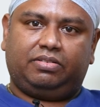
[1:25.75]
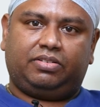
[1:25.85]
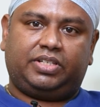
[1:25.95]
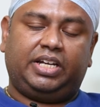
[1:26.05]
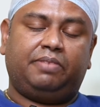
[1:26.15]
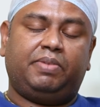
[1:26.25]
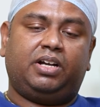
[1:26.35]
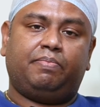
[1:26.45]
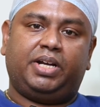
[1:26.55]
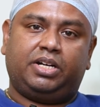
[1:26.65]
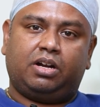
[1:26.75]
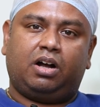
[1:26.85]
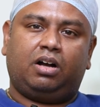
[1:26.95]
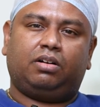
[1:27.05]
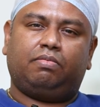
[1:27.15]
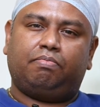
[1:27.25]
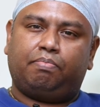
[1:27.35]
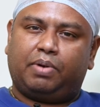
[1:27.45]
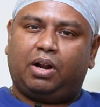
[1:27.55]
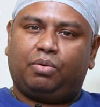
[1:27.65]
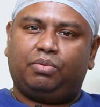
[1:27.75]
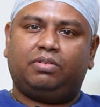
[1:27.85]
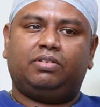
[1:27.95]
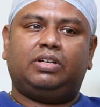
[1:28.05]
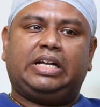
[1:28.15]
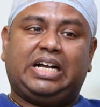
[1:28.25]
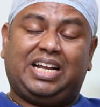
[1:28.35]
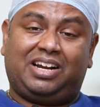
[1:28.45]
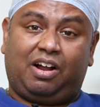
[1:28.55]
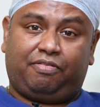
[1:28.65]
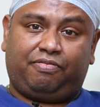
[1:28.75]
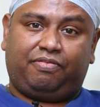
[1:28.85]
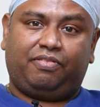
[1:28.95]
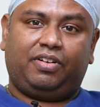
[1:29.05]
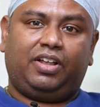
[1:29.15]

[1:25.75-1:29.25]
skin becoming dark, brown, rough,